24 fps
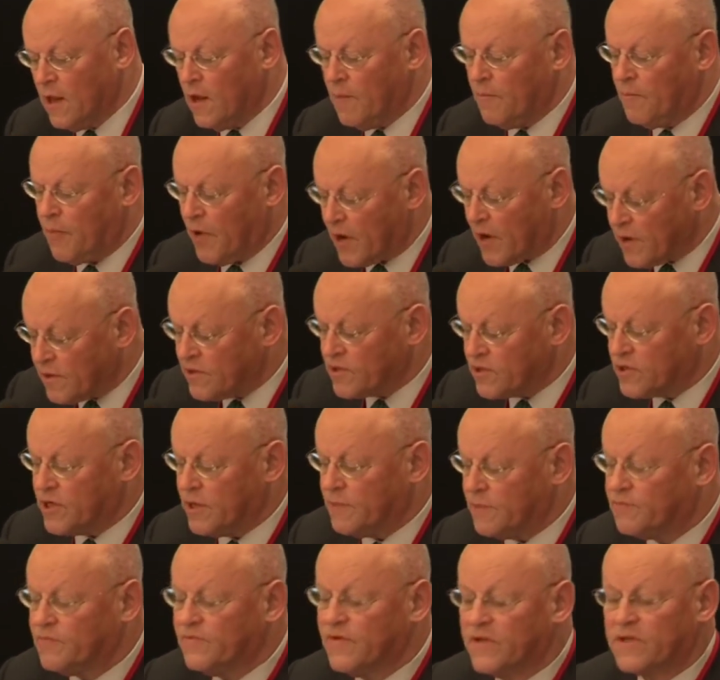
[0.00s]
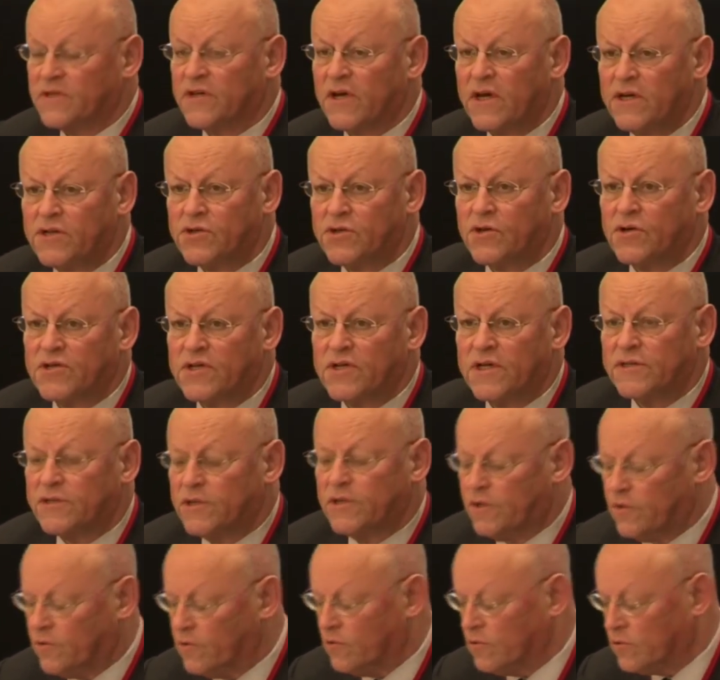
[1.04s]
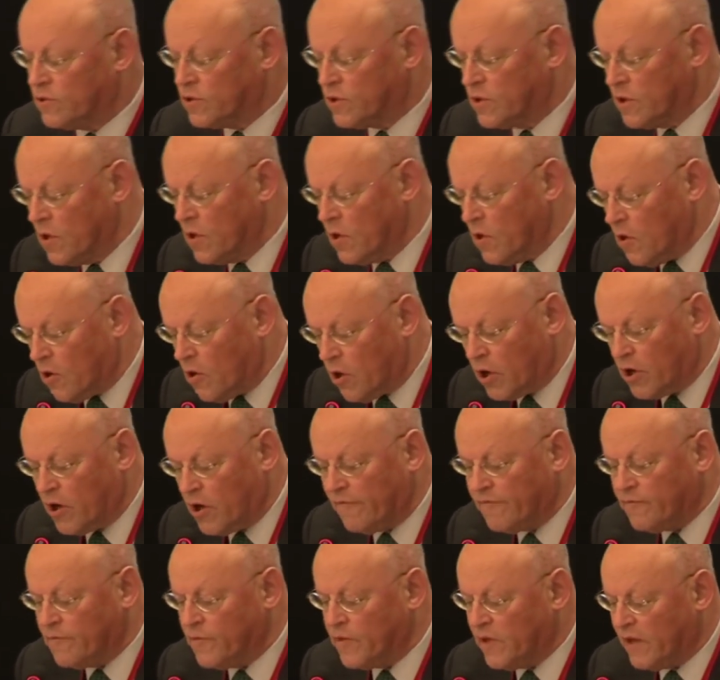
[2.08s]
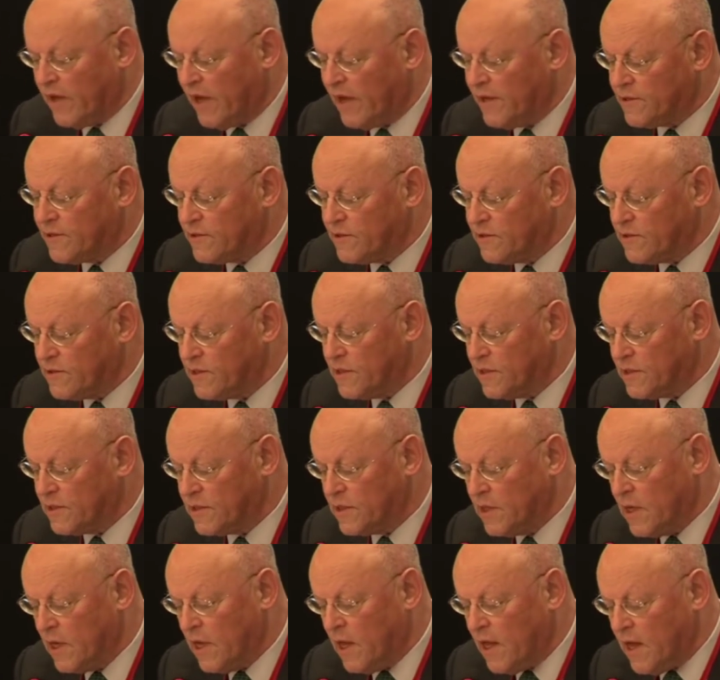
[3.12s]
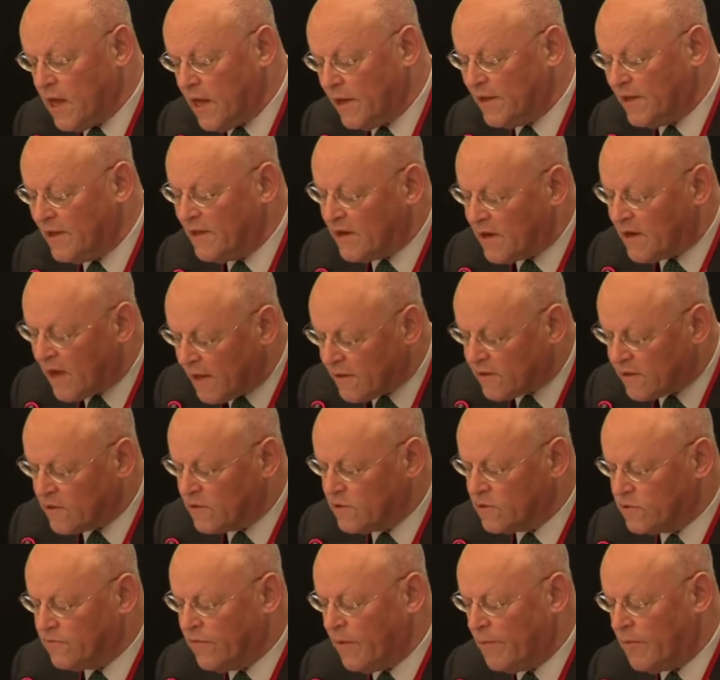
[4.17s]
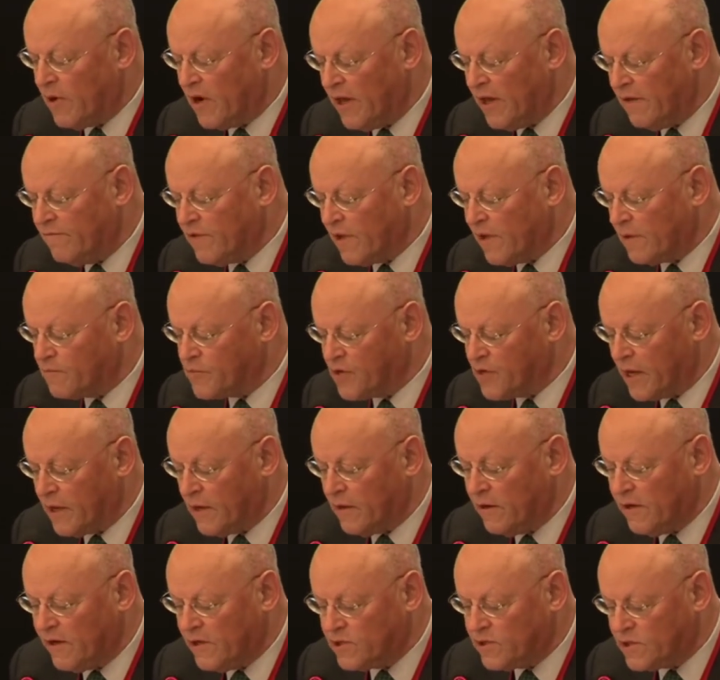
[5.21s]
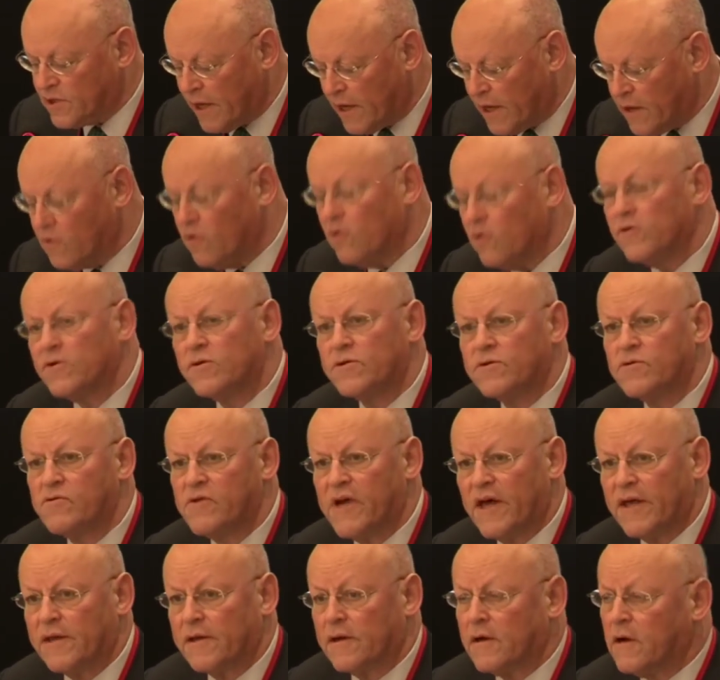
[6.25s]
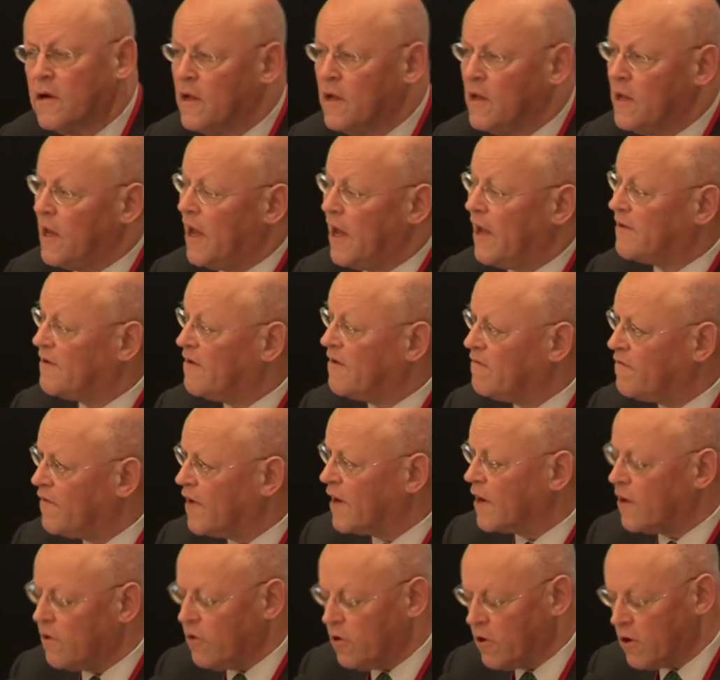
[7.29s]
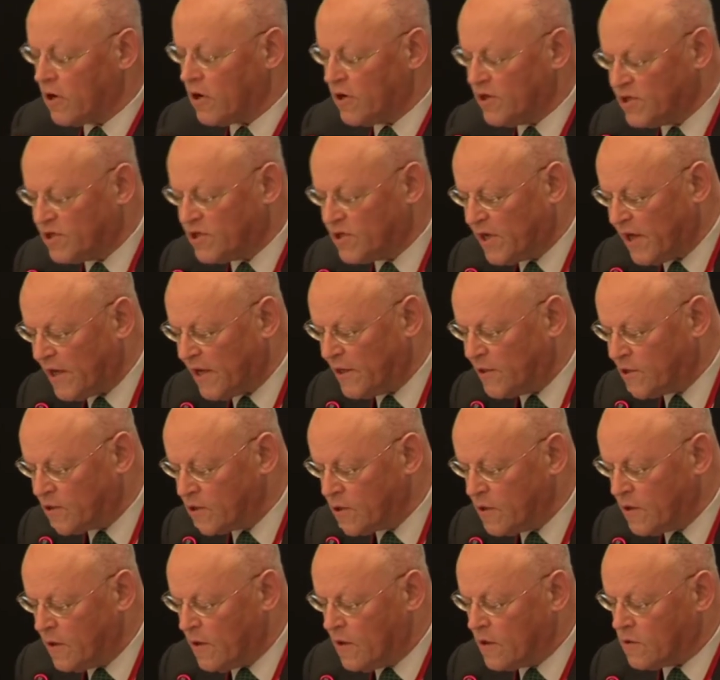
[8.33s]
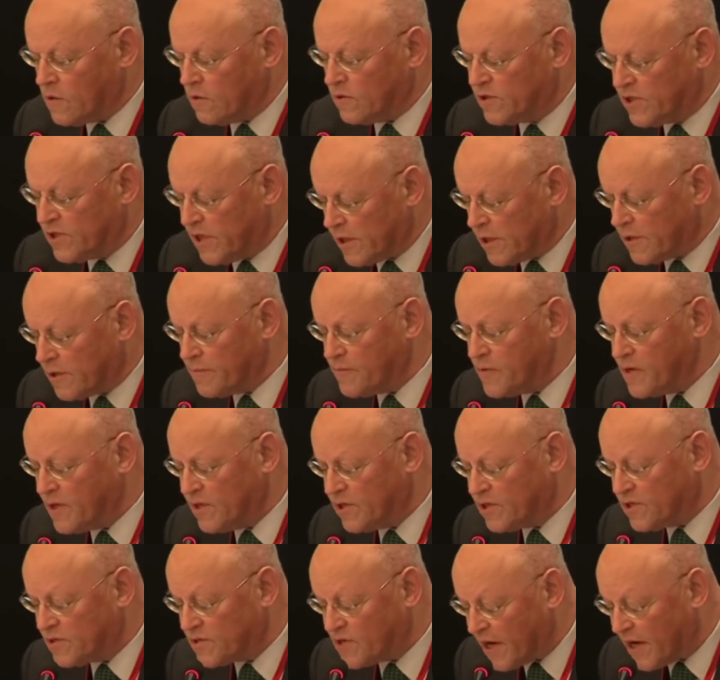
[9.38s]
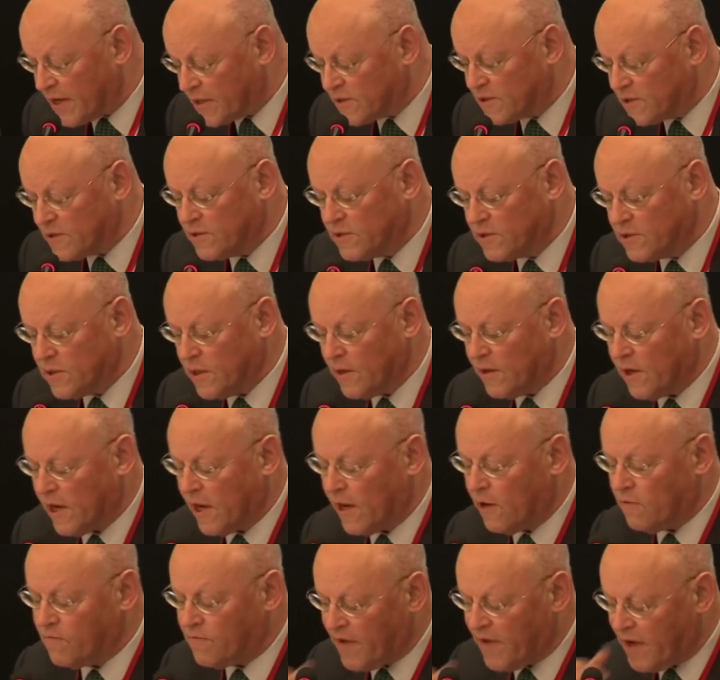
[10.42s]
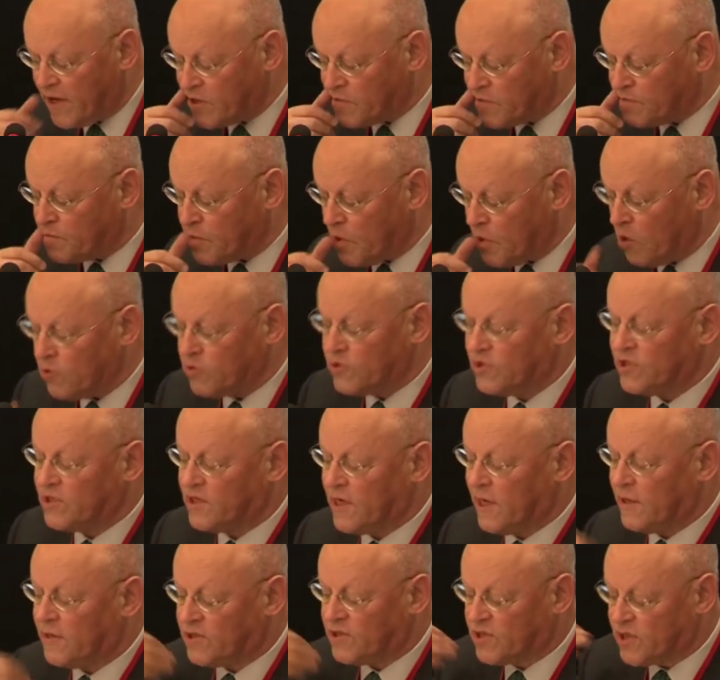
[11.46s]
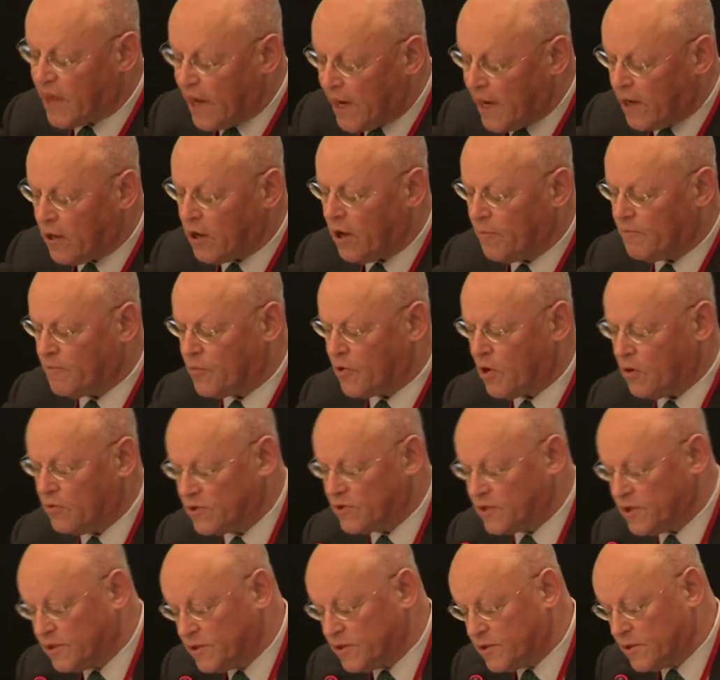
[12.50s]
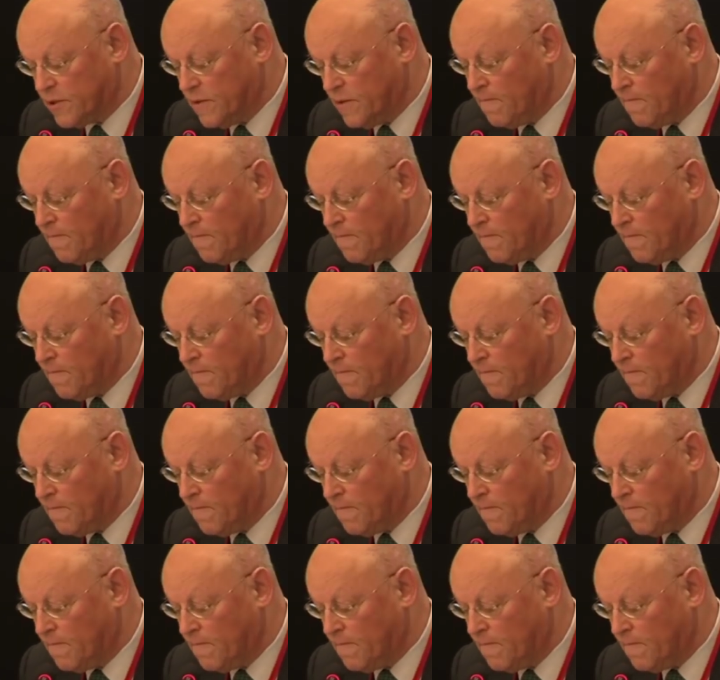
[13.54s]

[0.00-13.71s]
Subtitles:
Partnerships with research institutes or government agencies. And in the Netherlands, we believe that bringing these stakeholders together at a very early stage considerably strengthens the innovation process and the scaling up process.